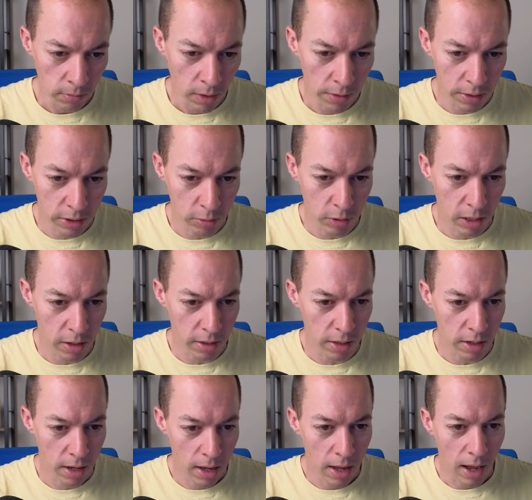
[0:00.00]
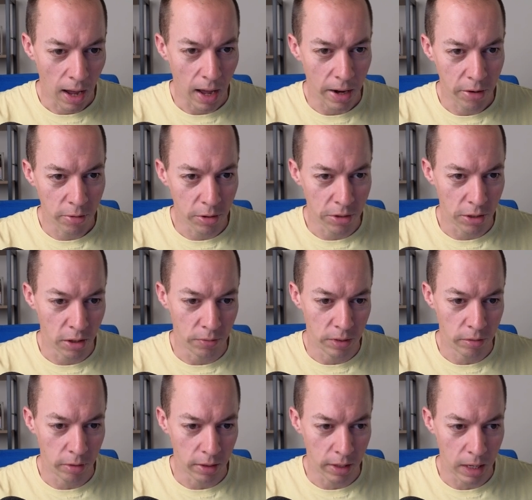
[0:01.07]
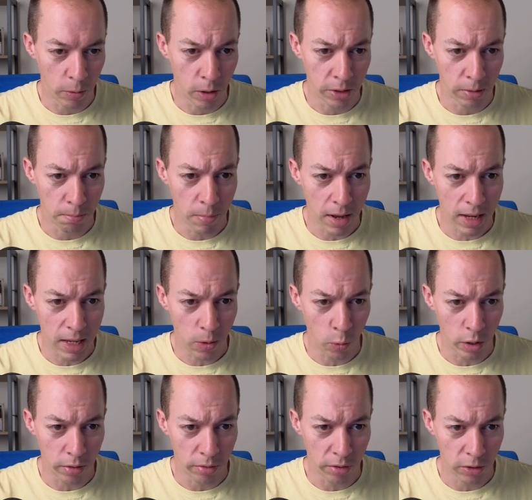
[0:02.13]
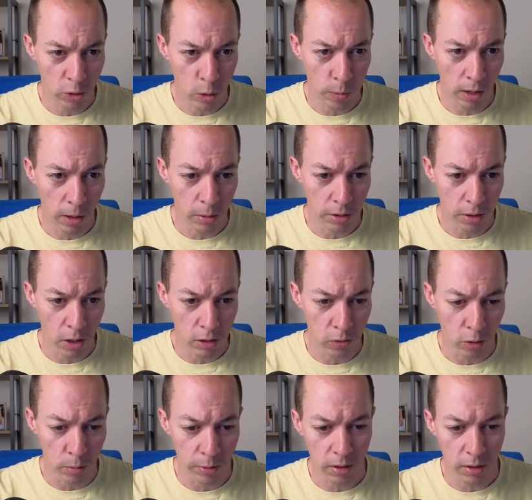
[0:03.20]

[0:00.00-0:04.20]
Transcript: This is returning hundreds of different keywords, many with super low search volume.